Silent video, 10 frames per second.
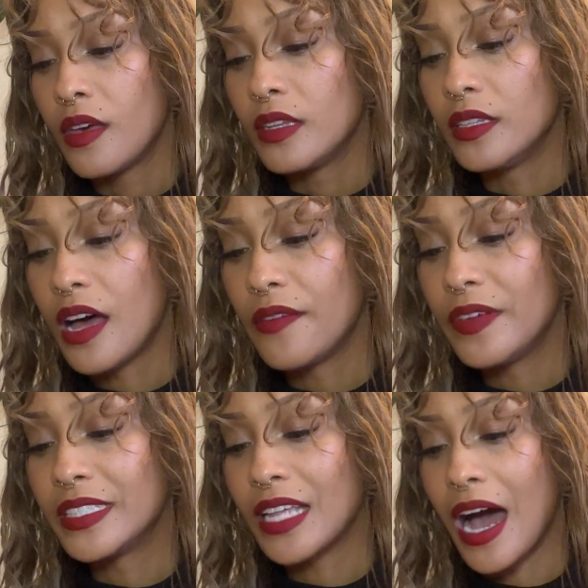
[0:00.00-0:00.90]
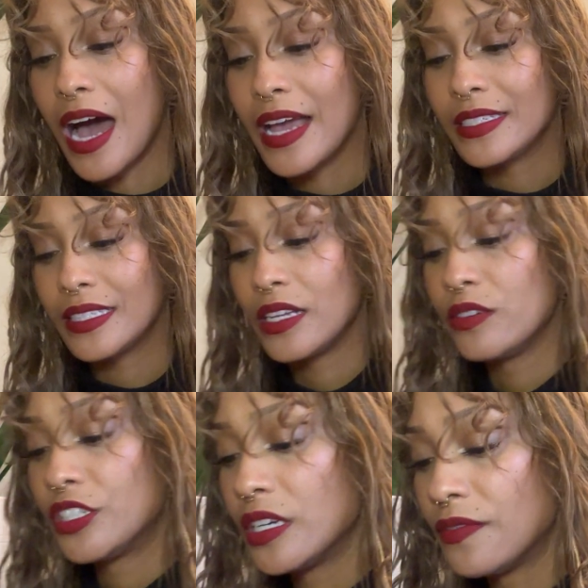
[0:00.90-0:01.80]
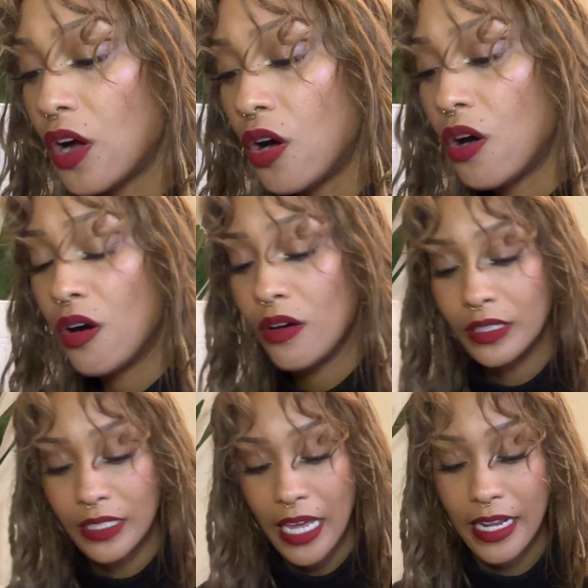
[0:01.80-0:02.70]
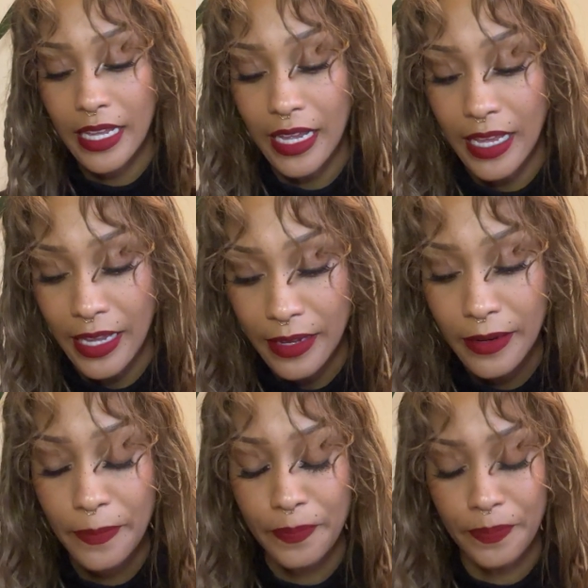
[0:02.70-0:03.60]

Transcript: Love is the highest energy of all. Let it in.